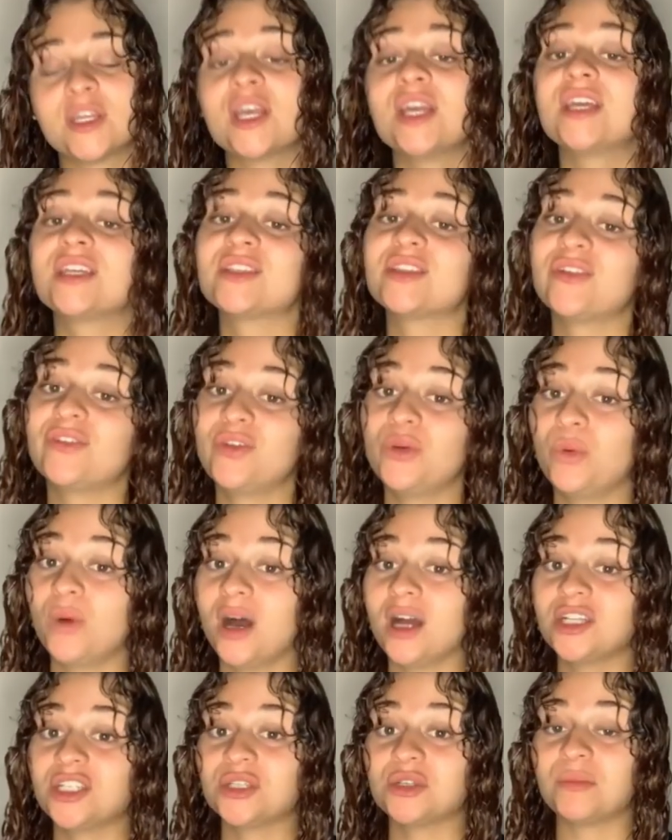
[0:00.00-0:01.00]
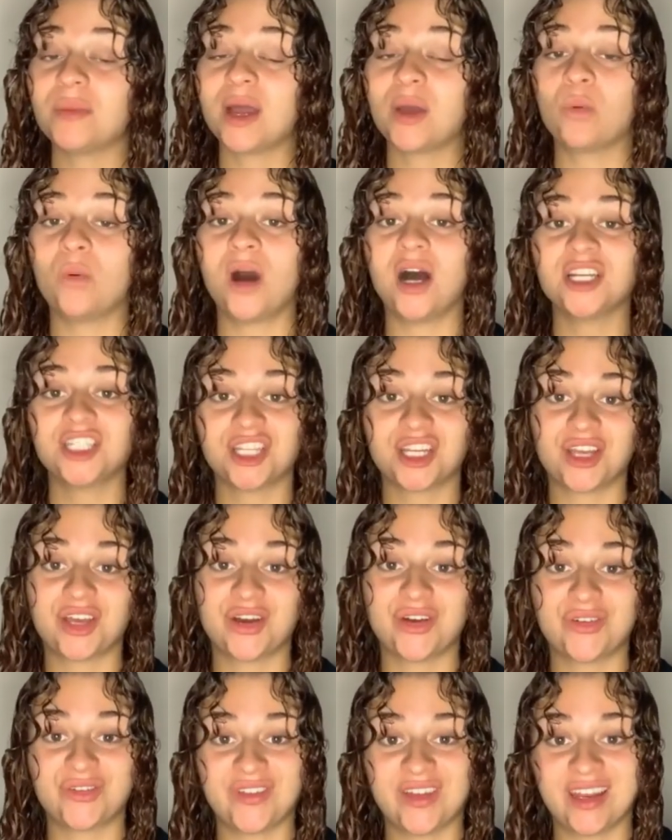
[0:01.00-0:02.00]
So if you watched my wash and
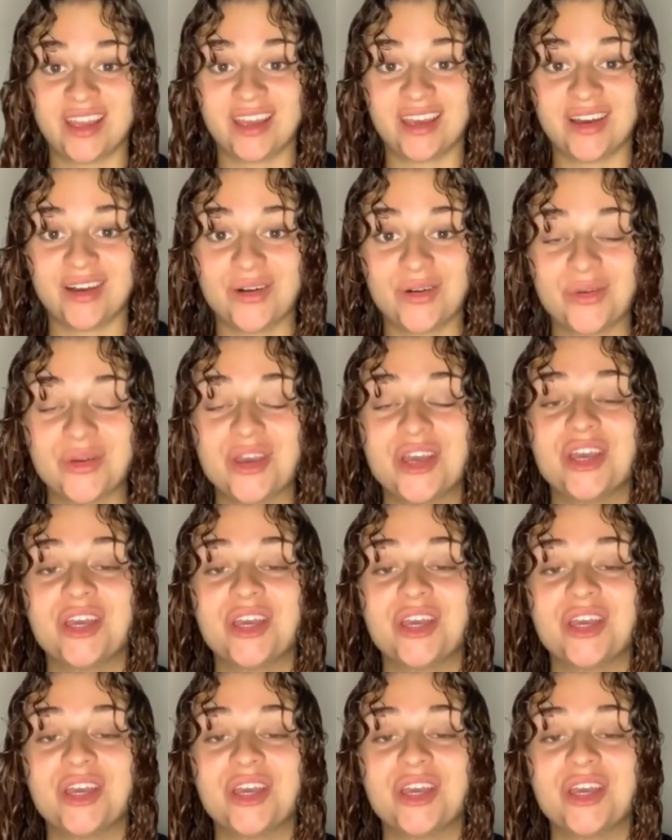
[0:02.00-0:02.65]
go video,